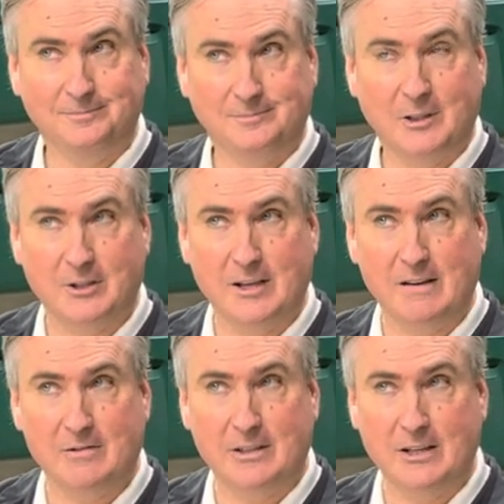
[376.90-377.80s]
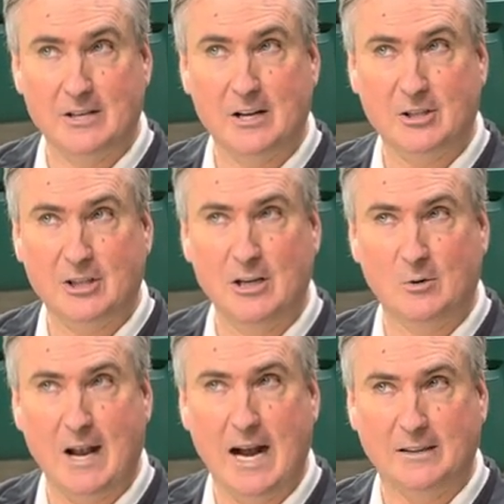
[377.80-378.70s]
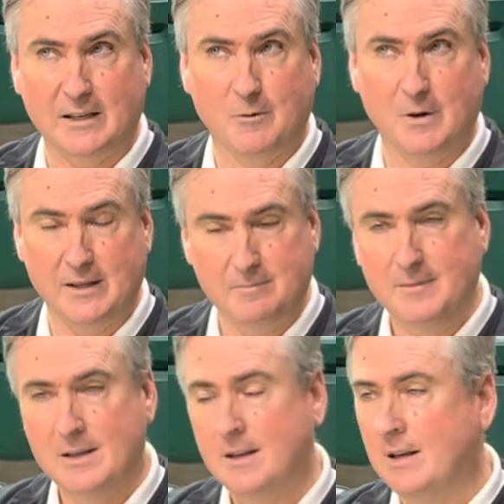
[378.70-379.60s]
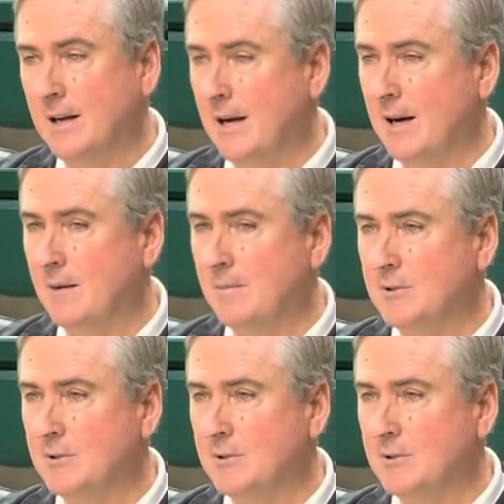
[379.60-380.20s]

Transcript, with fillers: because it gives, gives another skill guy out there with him. Um,